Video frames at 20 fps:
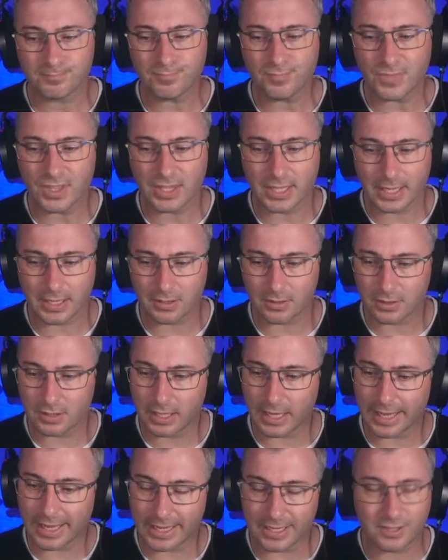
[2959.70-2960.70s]
Now,
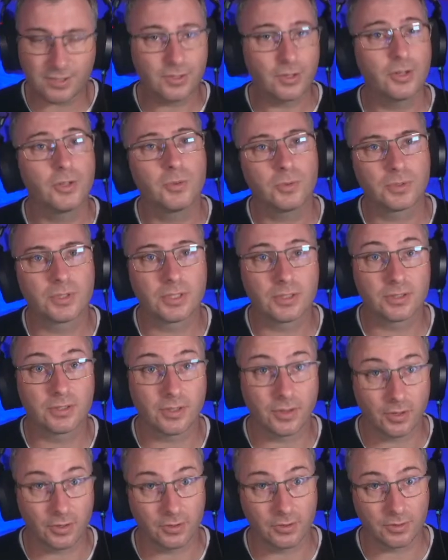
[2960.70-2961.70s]
external to
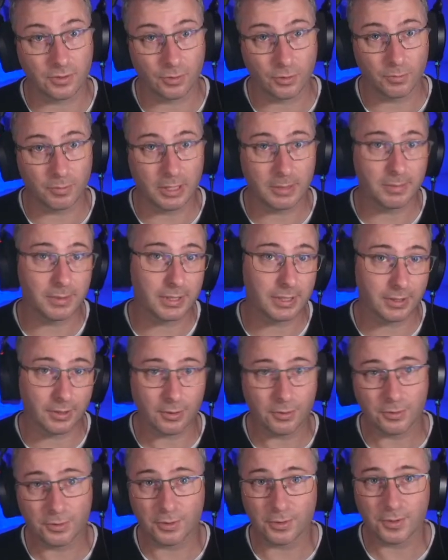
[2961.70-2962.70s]
those two people in those
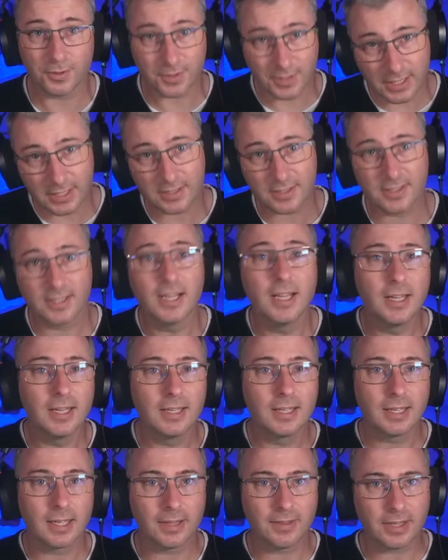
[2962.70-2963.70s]
two seats,
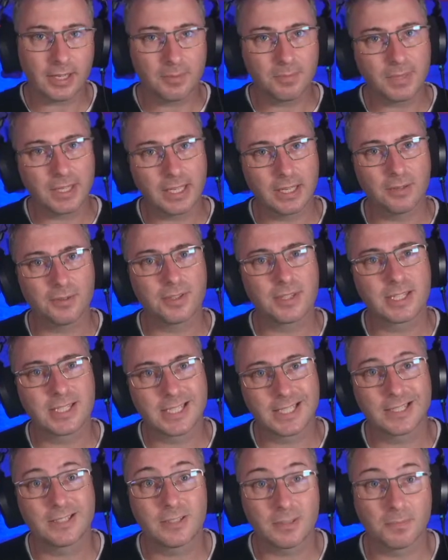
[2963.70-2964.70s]
there can be health
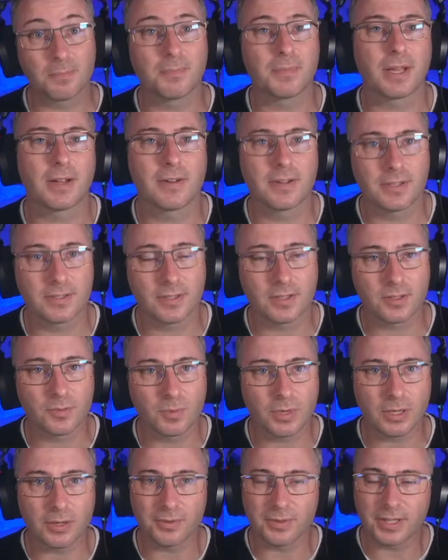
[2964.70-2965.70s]
system barriers as
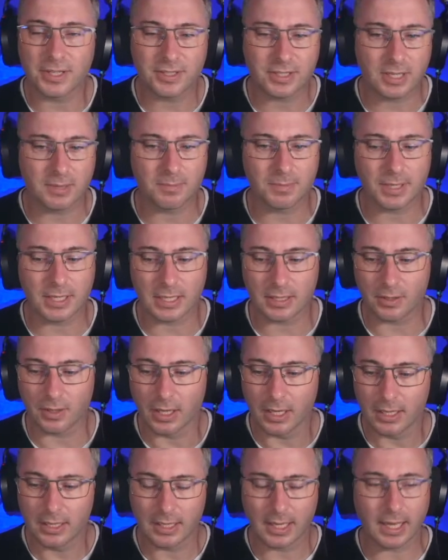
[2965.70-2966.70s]
well. And this can be
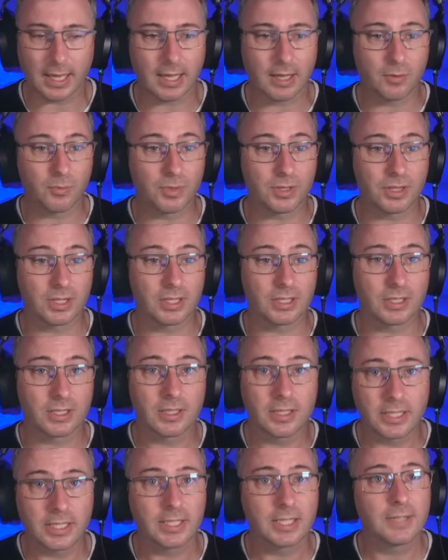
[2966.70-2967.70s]
with the
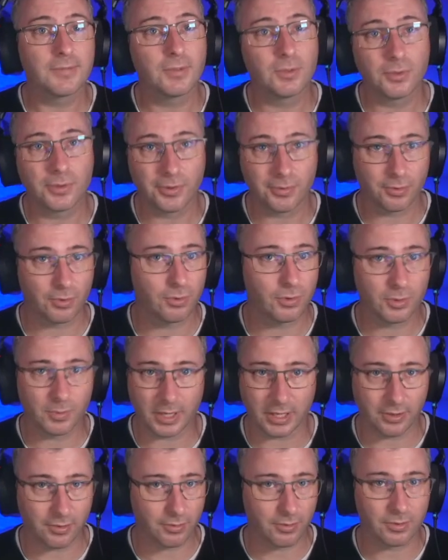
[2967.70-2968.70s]
clinic level all the way
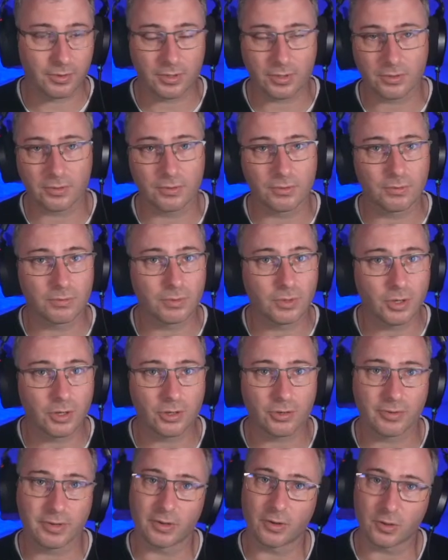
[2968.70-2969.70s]
through to
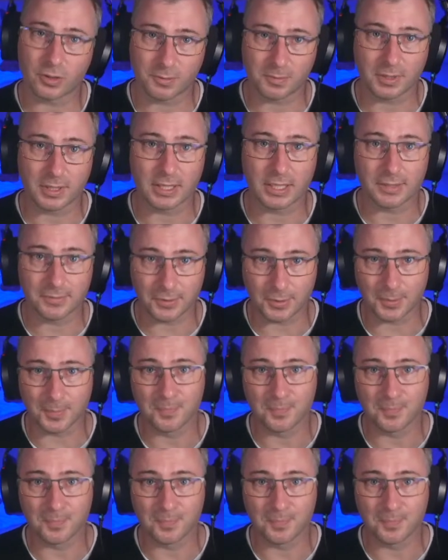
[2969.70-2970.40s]
tertiary hospital level.